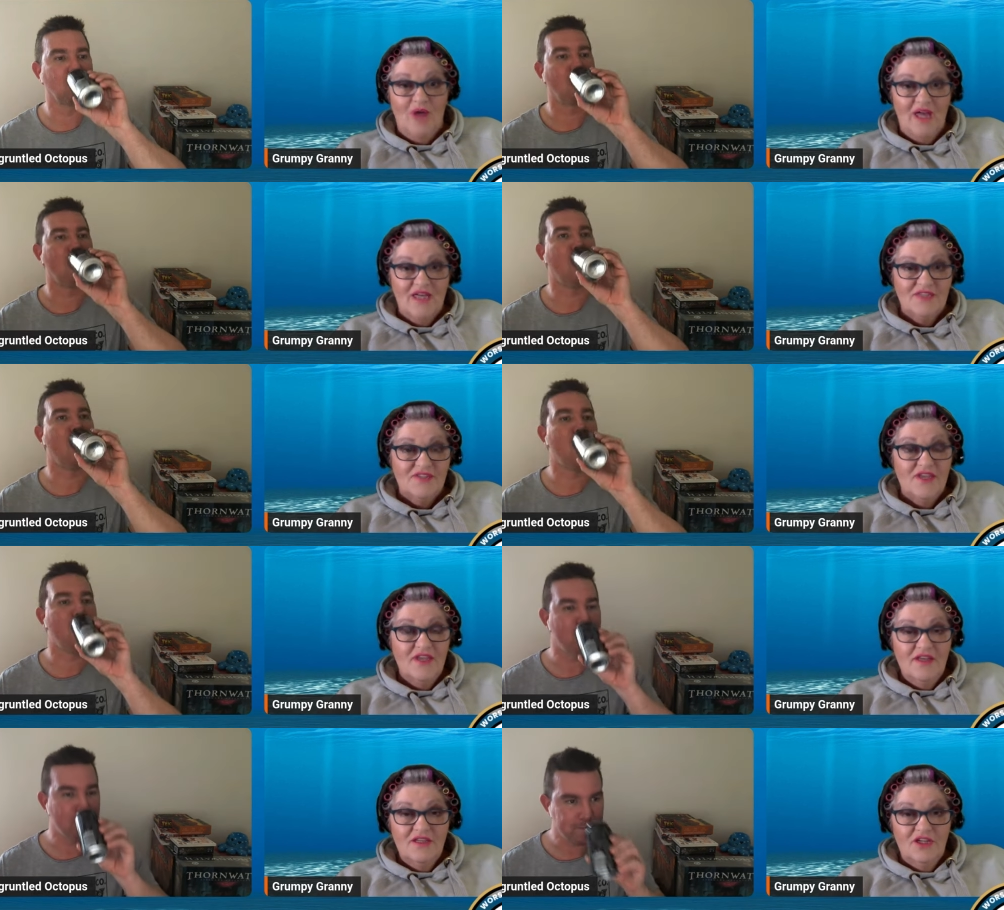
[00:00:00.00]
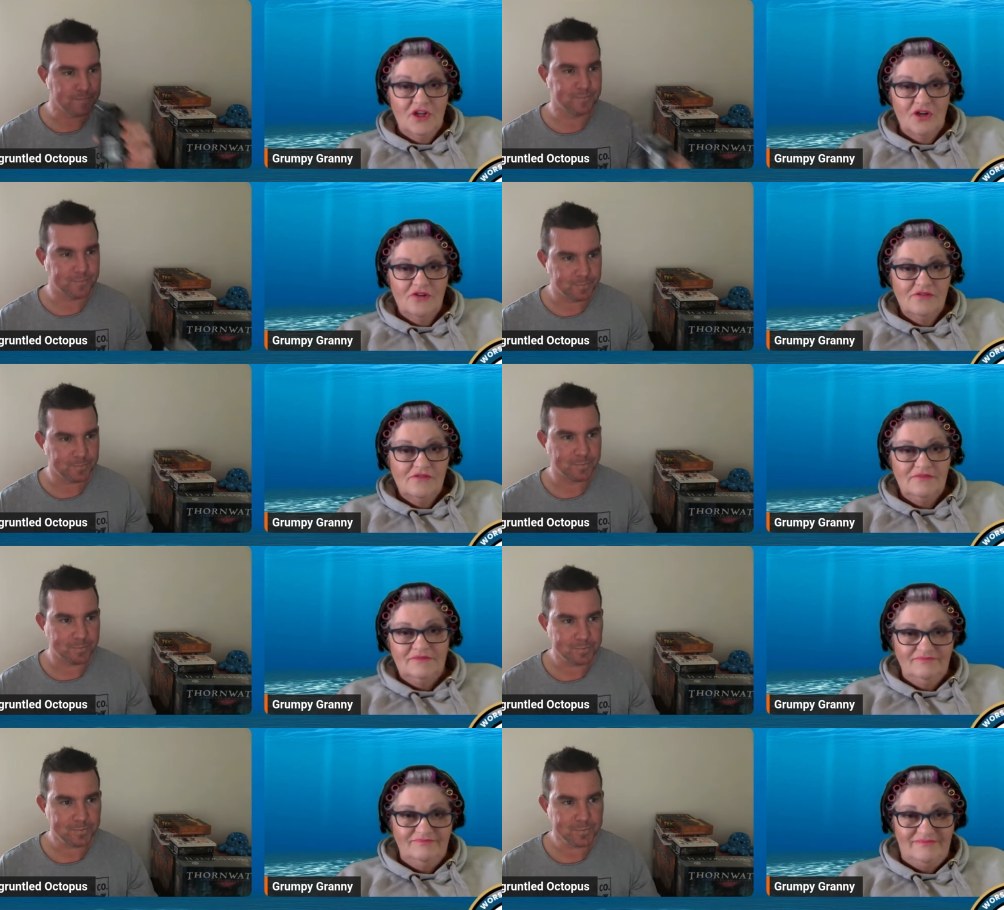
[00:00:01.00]
Speaker 1: as, you know,
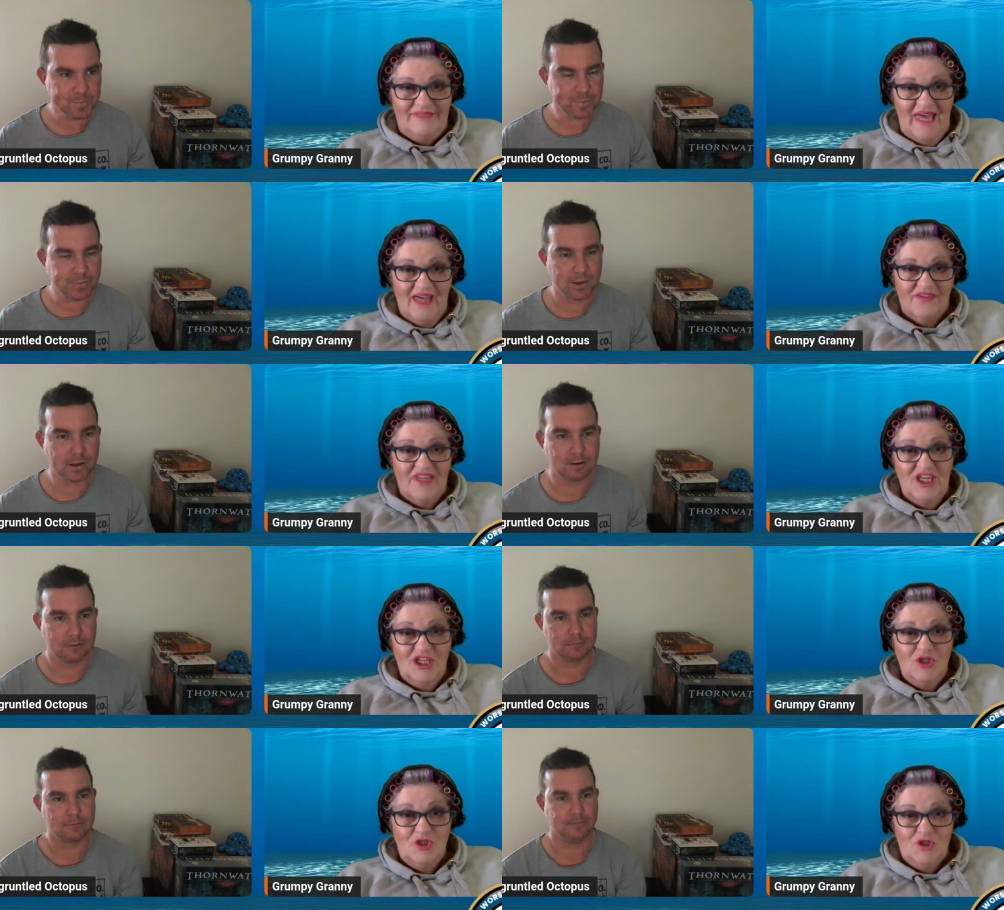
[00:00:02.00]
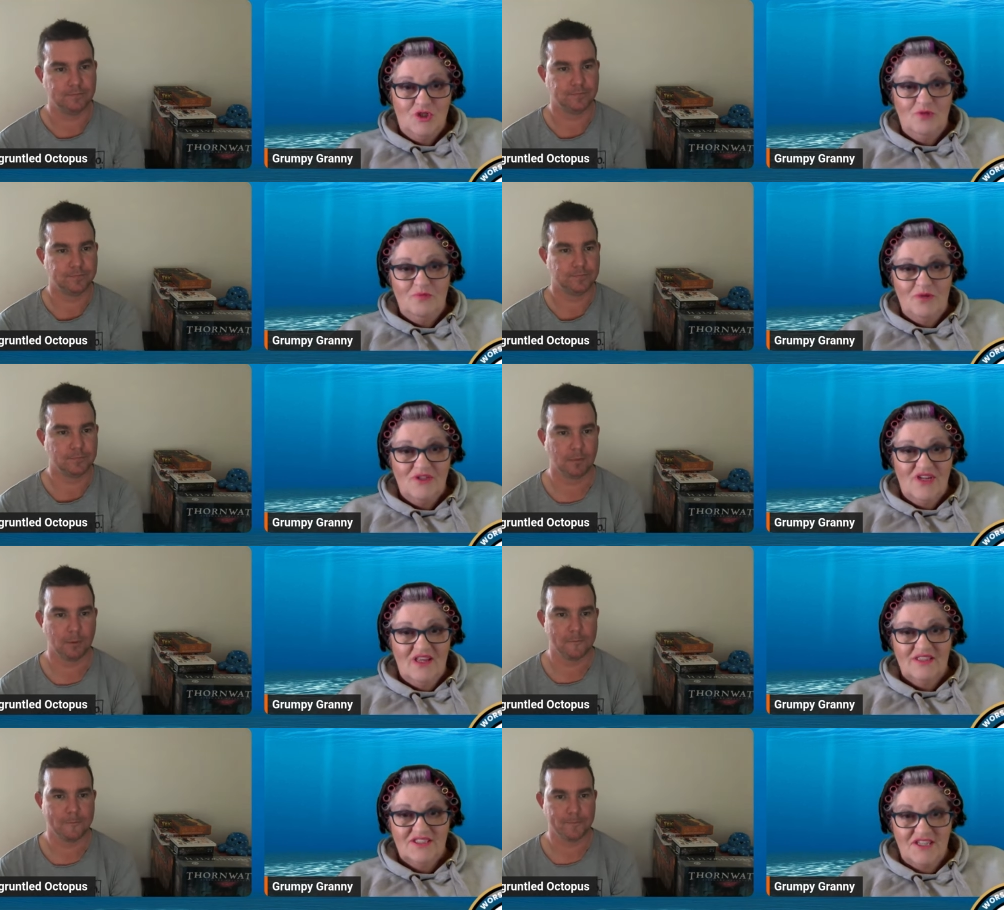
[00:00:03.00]
out there YouTube
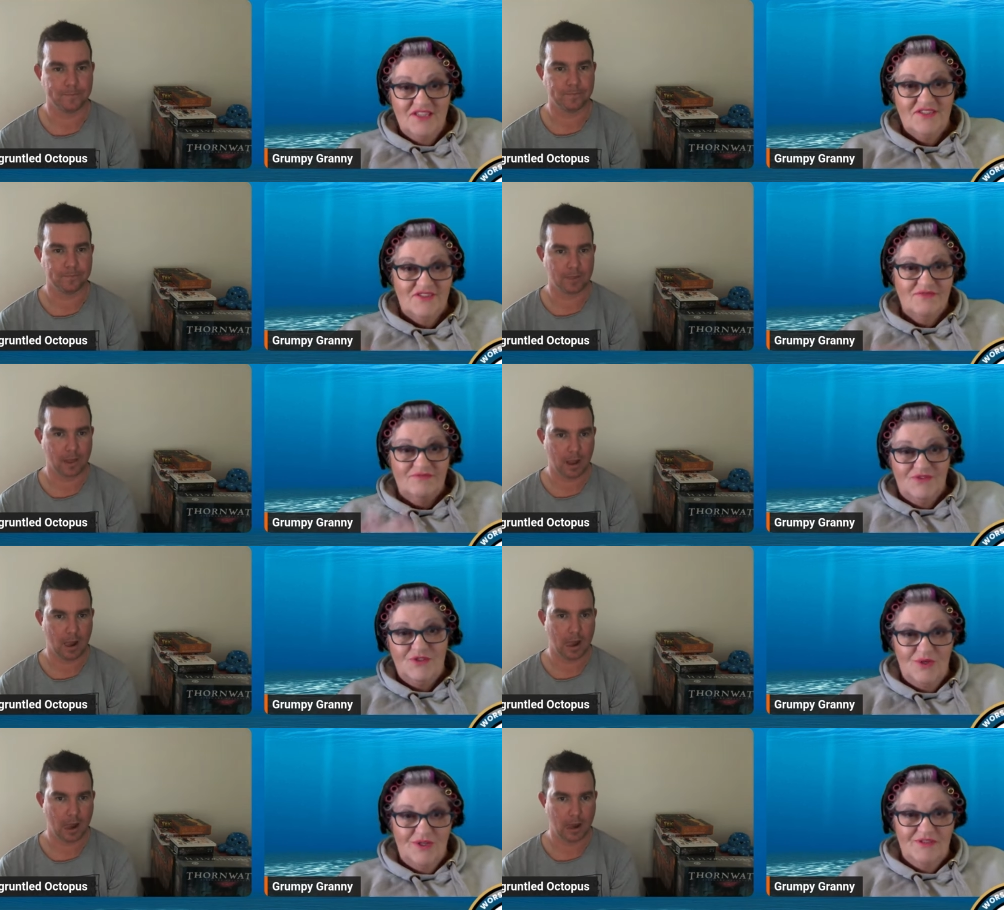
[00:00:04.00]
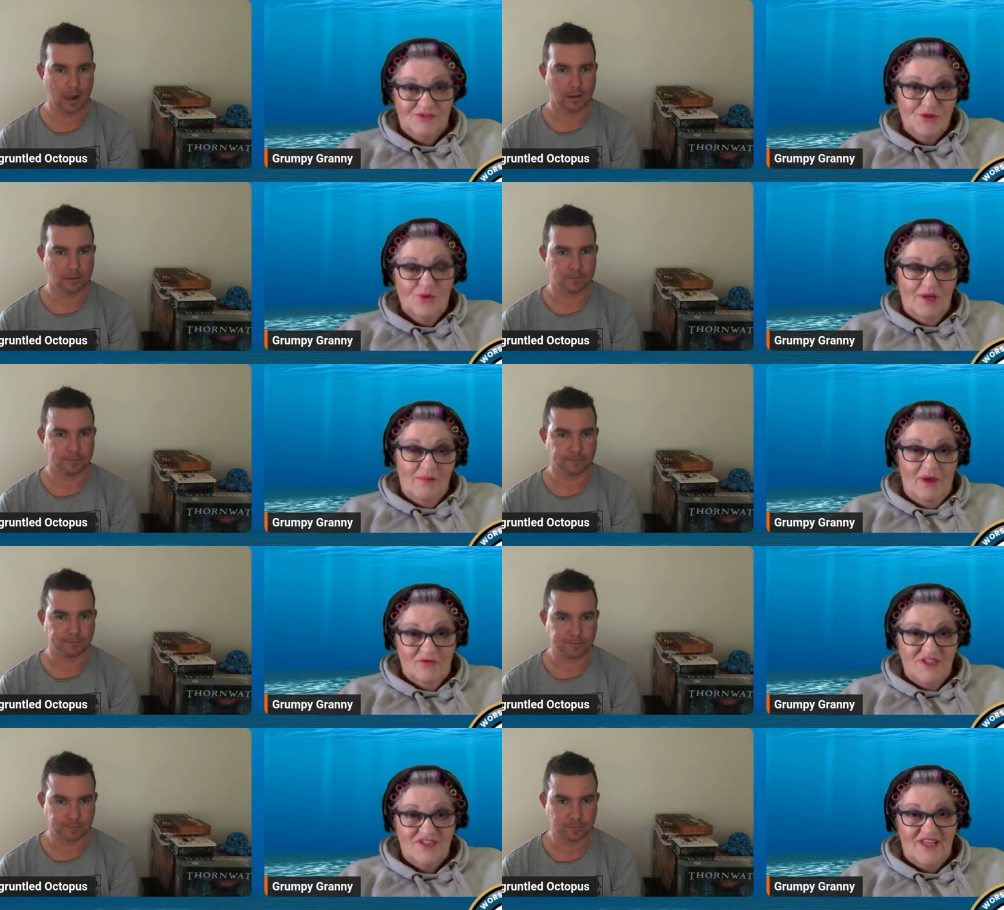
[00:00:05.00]
personalities doing talking
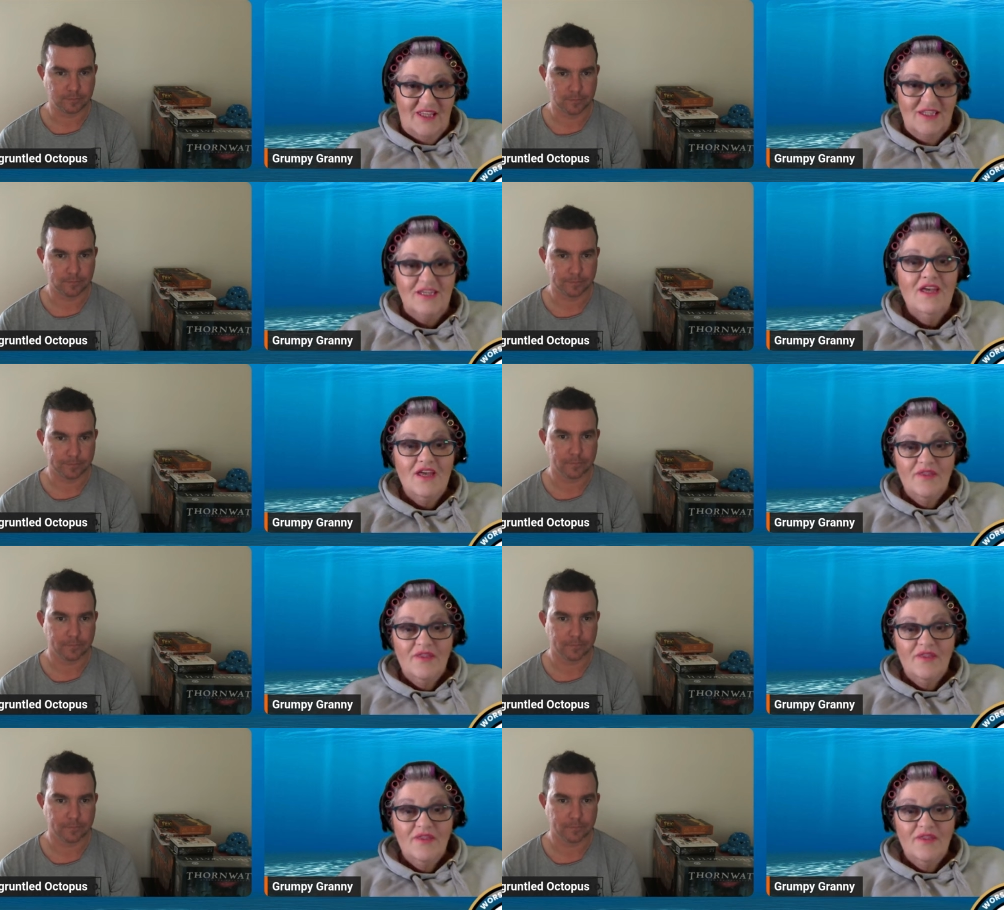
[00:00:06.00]
about reselling